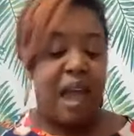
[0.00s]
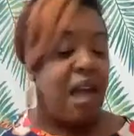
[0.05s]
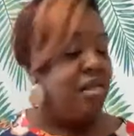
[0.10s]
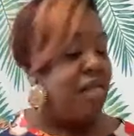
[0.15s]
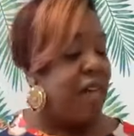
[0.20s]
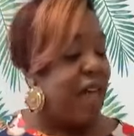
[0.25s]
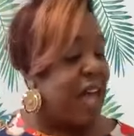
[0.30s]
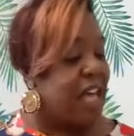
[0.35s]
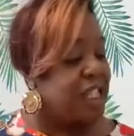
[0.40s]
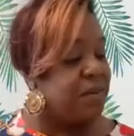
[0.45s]

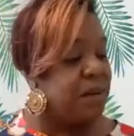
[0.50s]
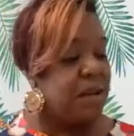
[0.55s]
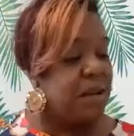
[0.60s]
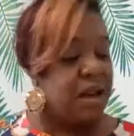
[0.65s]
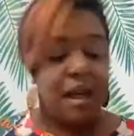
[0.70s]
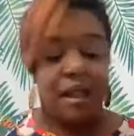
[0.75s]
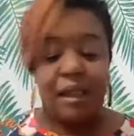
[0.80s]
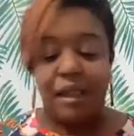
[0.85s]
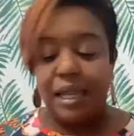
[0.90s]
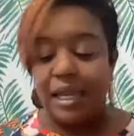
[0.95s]
Last but
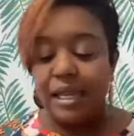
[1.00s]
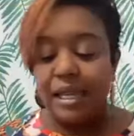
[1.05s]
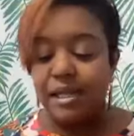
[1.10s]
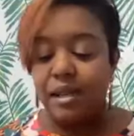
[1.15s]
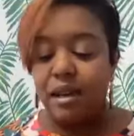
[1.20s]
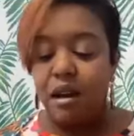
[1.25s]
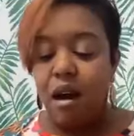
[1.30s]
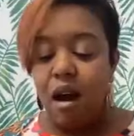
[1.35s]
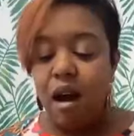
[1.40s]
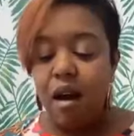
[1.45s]
not
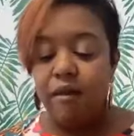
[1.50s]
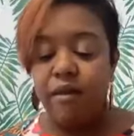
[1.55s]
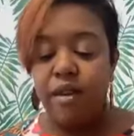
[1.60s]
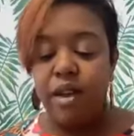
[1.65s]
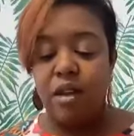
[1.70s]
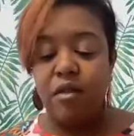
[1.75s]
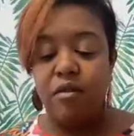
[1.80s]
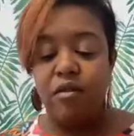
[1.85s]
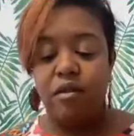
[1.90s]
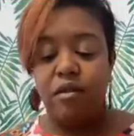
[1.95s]
least,
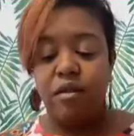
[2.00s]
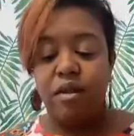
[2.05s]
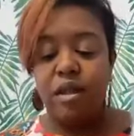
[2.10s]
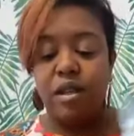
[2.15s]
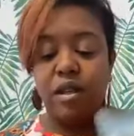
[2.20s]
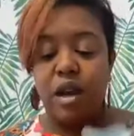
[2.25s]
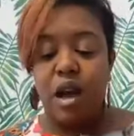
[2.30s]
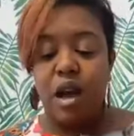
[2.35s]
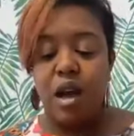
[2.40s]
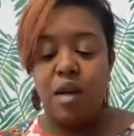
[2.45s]
Coffee
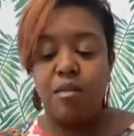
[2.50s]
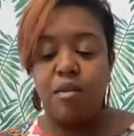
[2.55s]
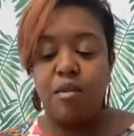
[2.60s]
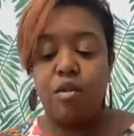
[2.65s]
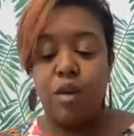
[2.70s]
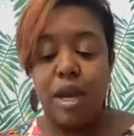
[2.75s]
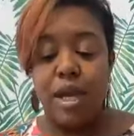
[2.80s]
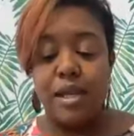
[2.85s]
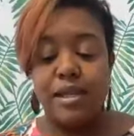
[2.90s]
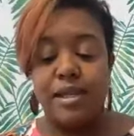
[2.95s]
of
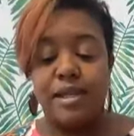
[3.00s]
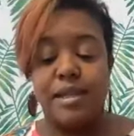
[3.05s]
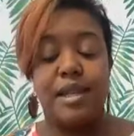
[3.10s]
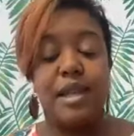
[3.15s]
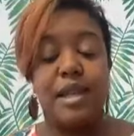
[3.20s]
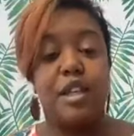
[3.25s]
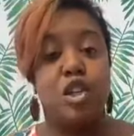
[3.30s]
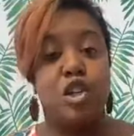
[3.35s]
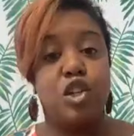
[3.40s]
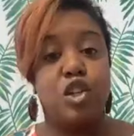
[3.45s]
Grace
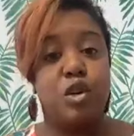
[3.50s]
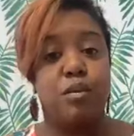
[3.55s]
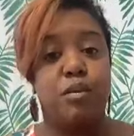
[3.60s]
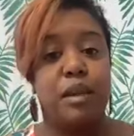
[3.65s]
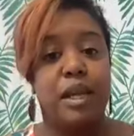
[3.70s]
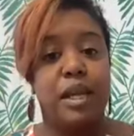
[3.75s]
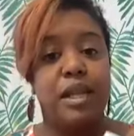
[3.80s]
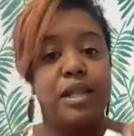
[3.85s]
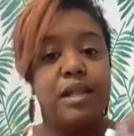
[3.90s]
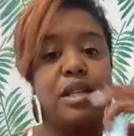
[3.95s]
Signature
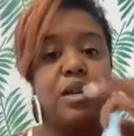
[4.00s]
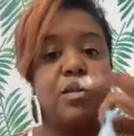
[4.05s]
Blend.